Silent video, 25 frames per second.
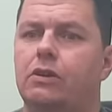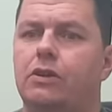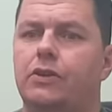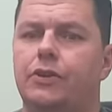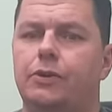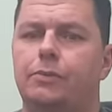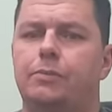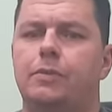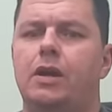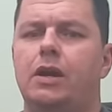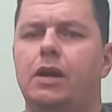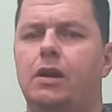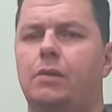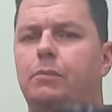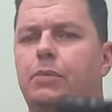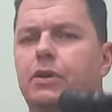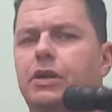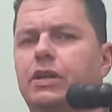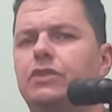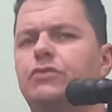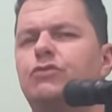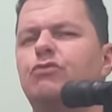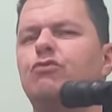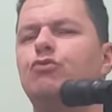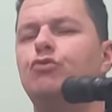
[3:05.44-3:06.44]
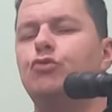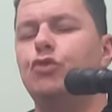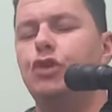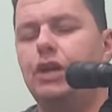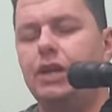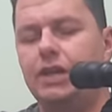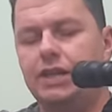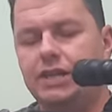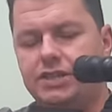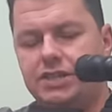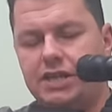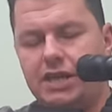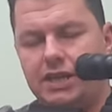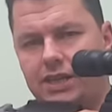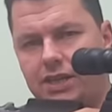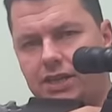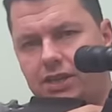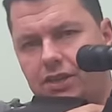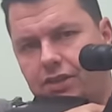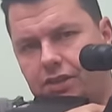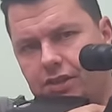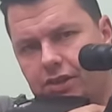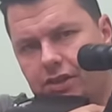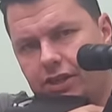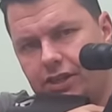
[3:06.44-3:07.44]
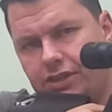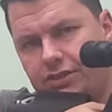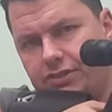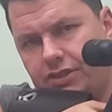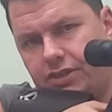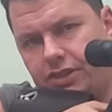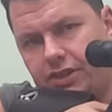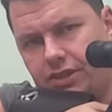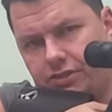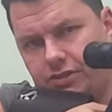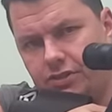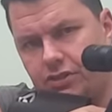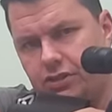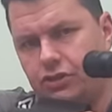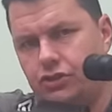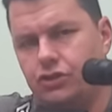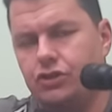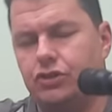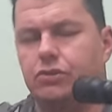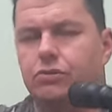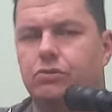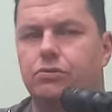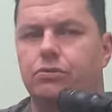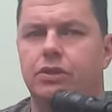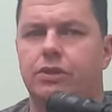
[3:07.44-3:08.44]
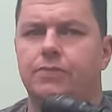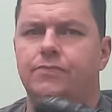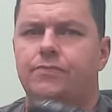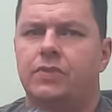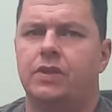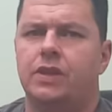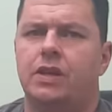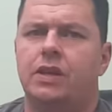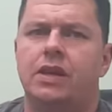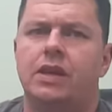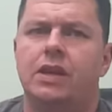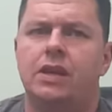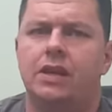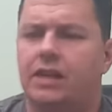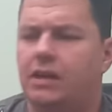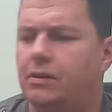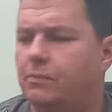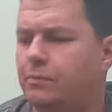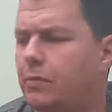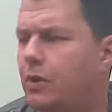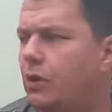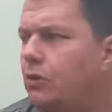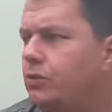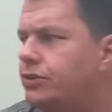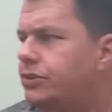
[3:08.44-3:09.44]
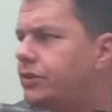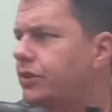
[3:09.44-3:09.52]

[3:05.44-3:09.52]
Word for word: on them, but it's really to get it nice and into your shoulder. Now, most